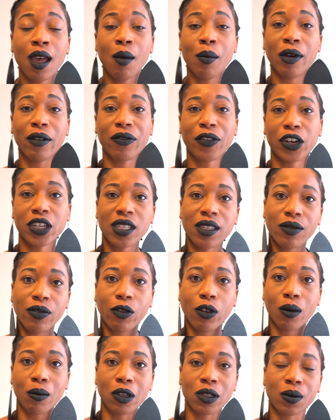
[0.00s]
But first and
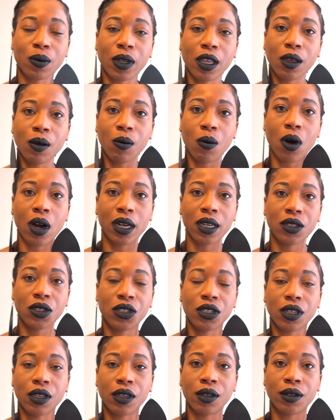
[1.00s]
foremost, what you want
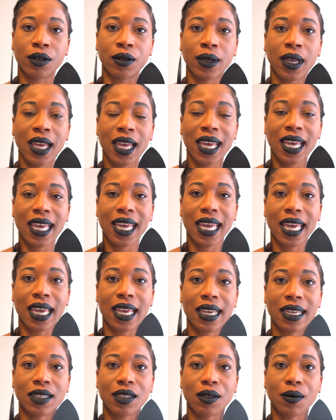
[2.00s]
to do
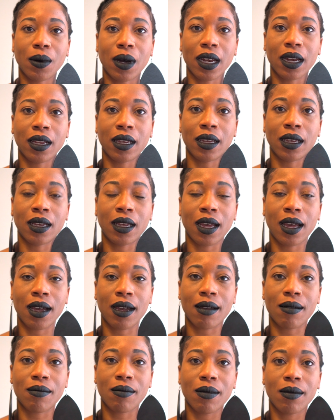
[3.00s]
is you want
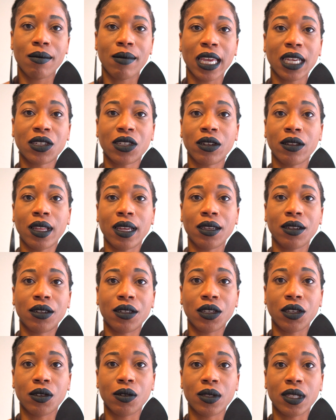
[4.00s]
to make sure that you're
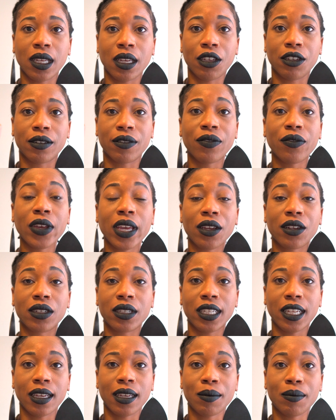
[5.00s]
using your
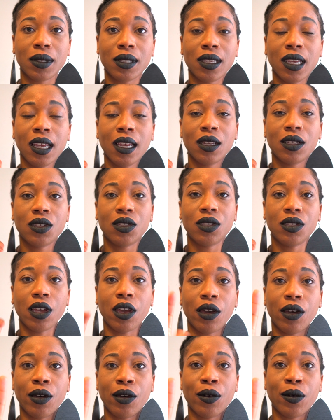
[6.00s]
fingertips.
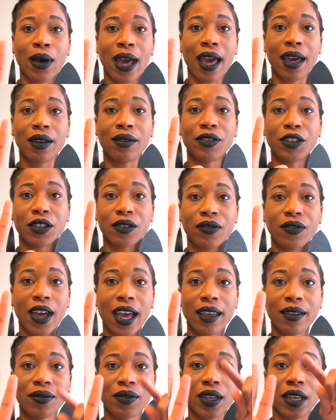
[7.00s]
So out of your
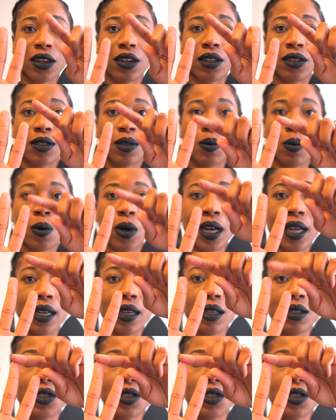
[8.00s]
5 fingers, 1,